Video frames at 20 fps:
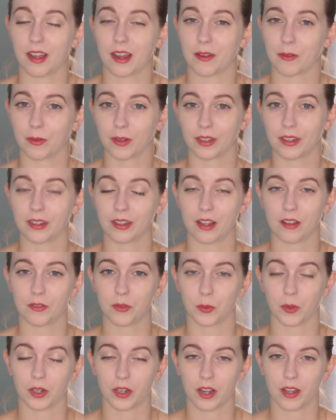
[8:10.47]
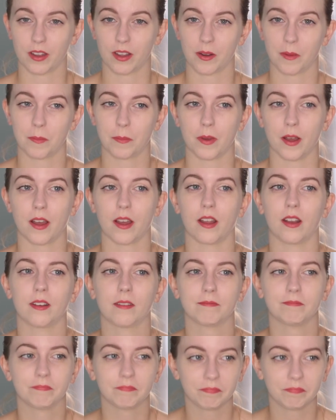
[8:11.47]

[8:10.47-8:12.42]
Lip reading: I really loved working there, but